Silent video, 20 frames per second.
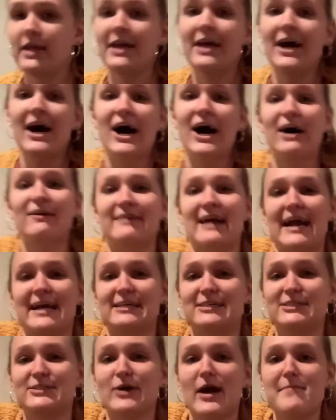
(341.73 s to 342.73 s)
All
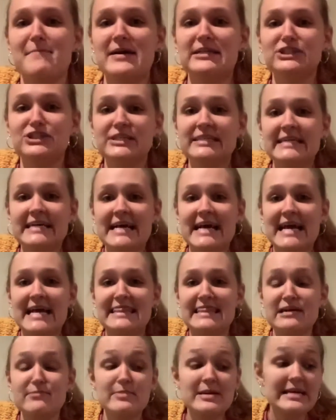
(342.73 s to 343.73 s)
right, so I mentioned it
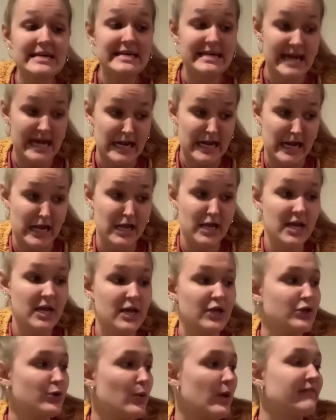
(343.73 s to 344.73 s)
in the beginning.
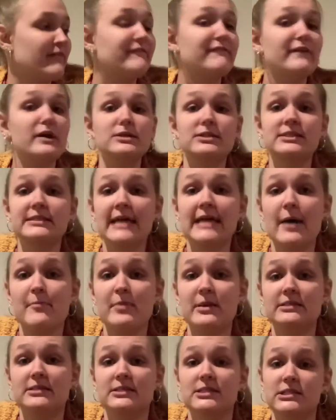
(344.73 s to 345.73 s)
Your first step
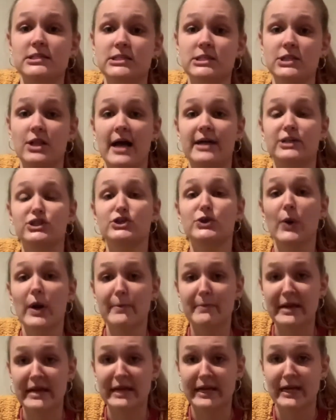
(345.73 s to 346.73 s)
is to select your
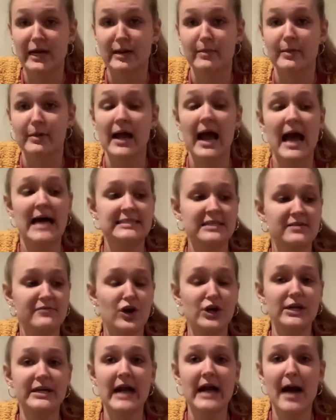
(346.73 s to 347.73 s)
medium. As I've
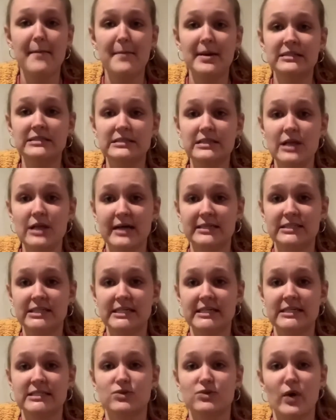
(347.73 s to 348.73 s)
already got mine
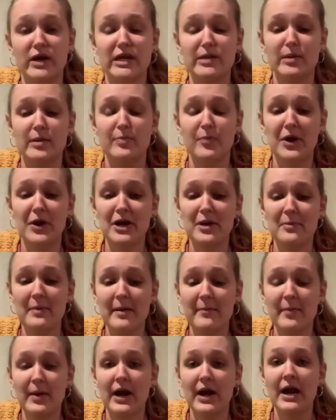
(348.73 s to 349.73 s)
selected, it's going to be printer
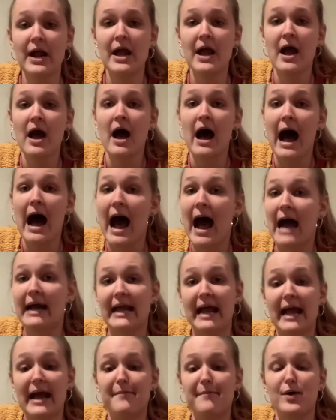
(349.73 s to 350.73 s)
paper. I
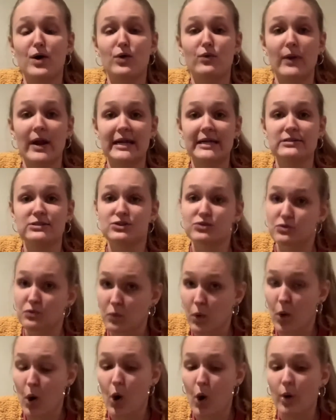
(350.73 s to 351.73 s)
am ready to
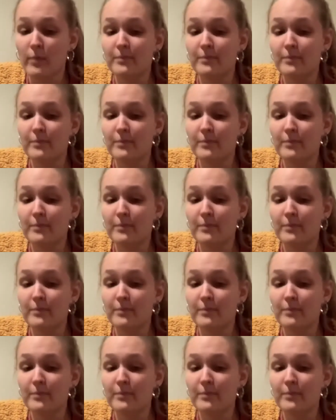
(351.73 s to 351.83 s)
roll.